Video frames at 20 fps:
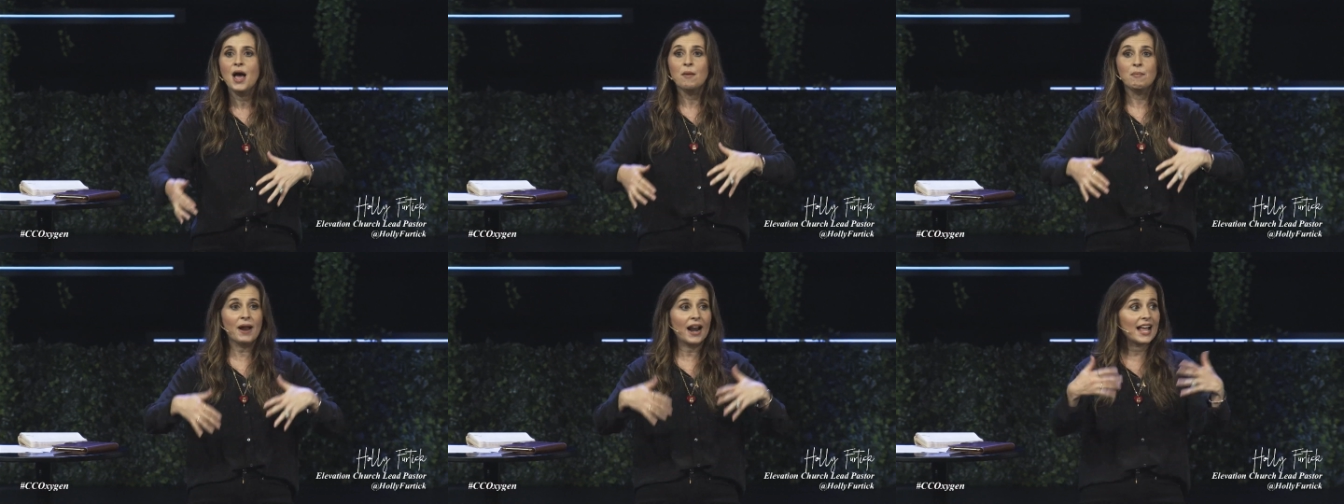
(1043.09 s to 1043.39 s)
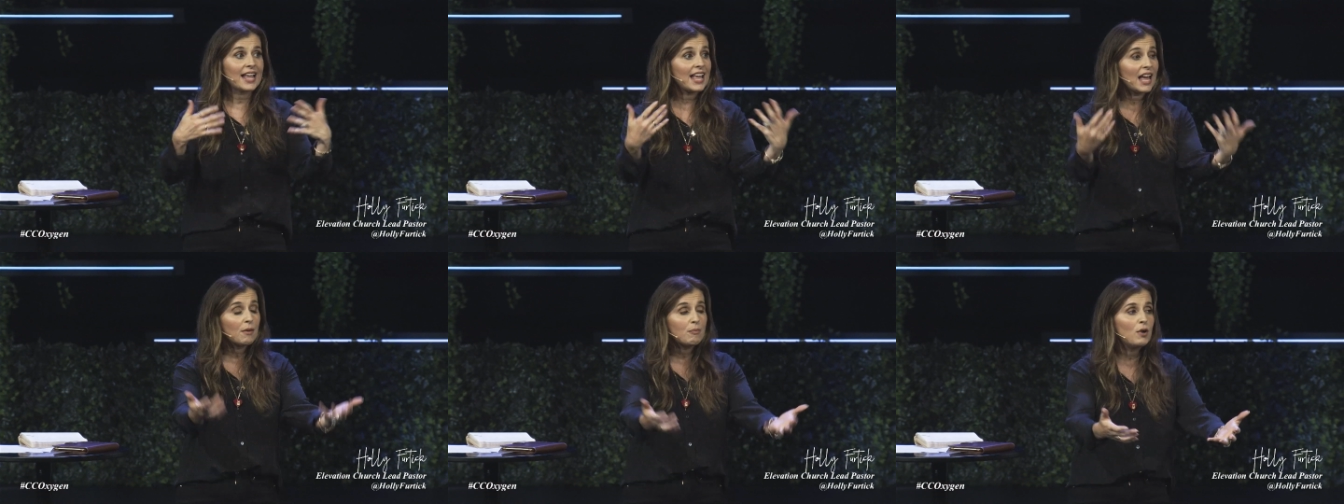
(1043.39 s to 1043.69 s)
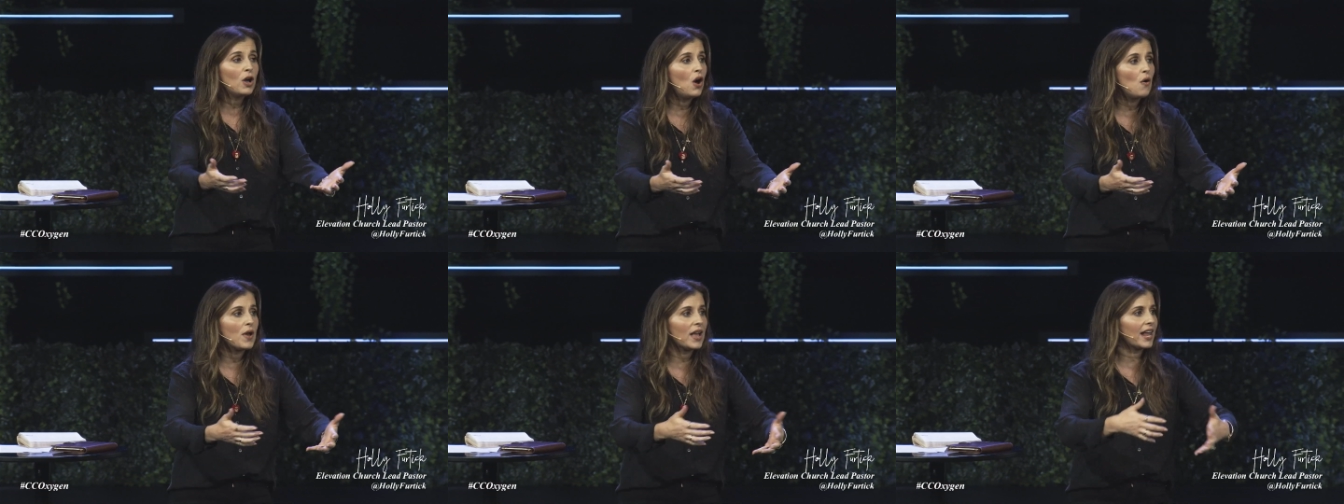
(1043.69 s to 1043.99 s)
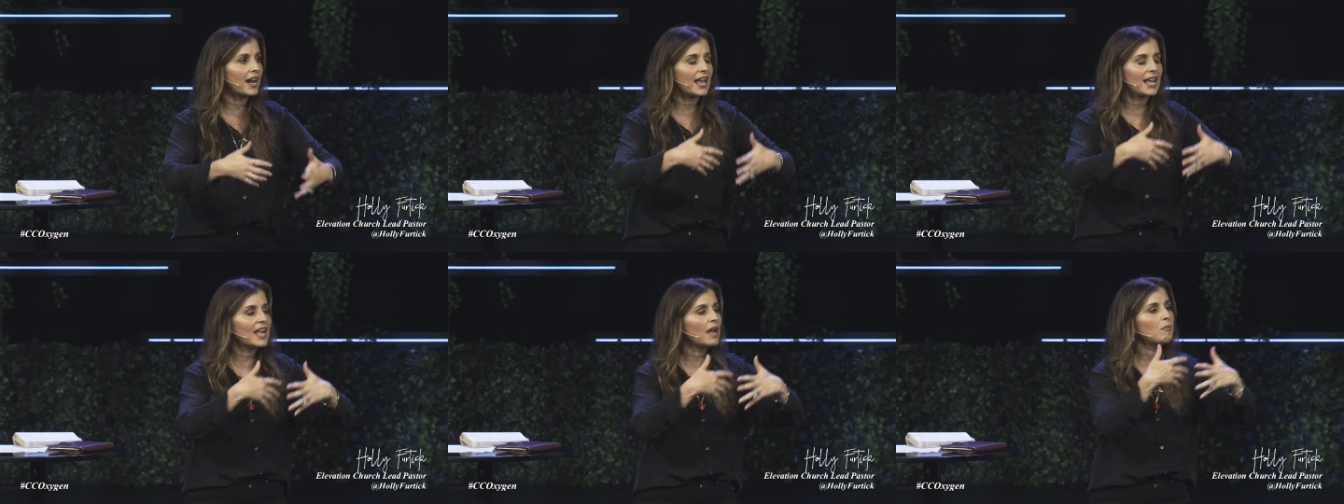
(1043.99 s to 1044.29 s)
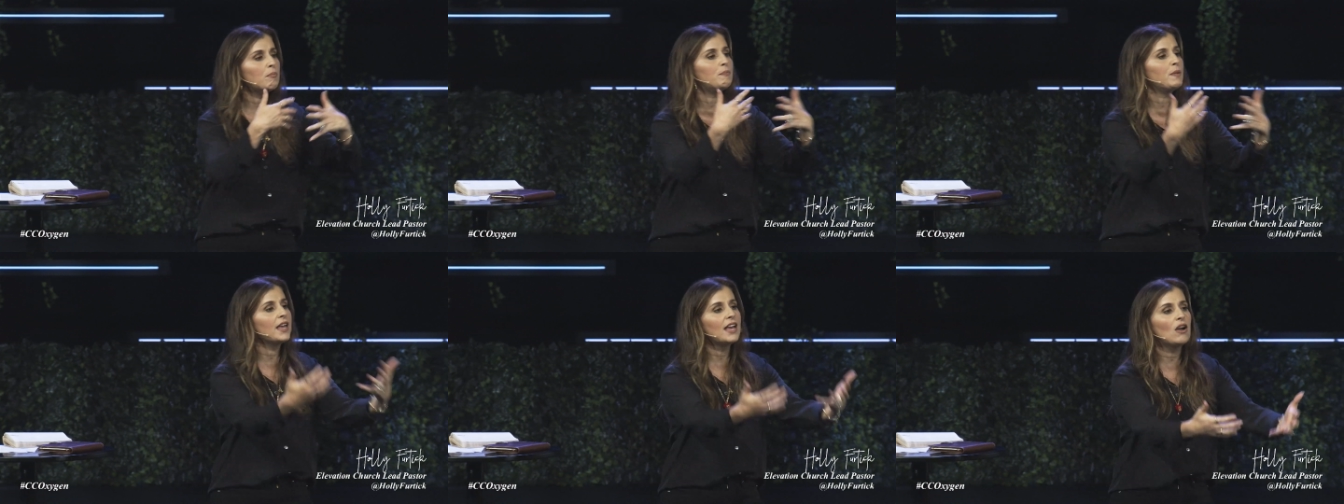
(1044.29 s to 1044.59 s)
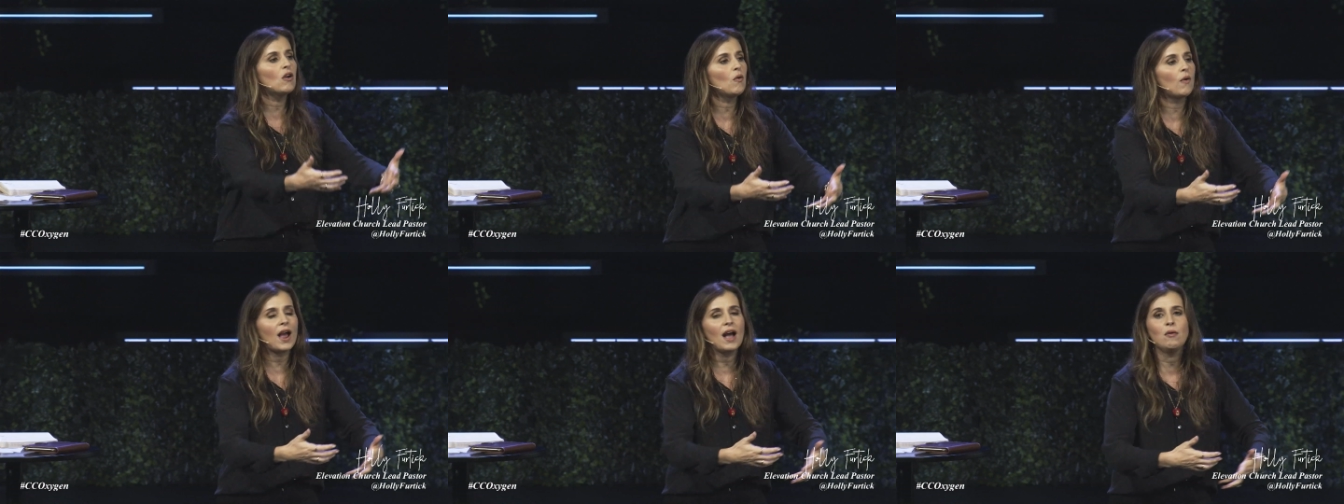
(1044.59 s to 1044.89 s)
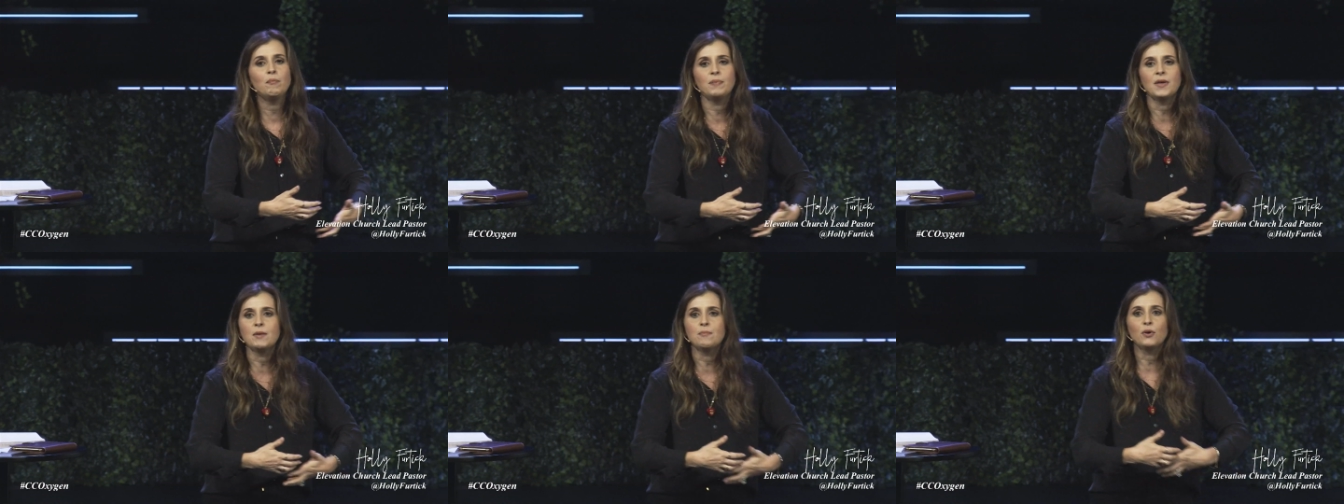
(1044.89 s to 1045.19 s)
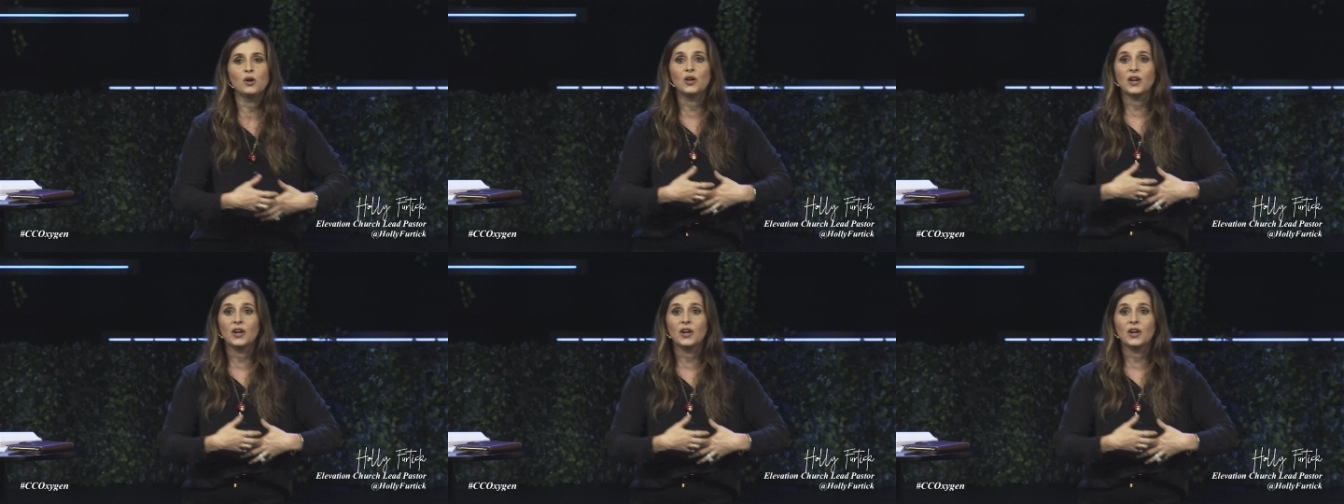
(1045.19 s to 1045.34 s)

But I kept going, and I kept being around people,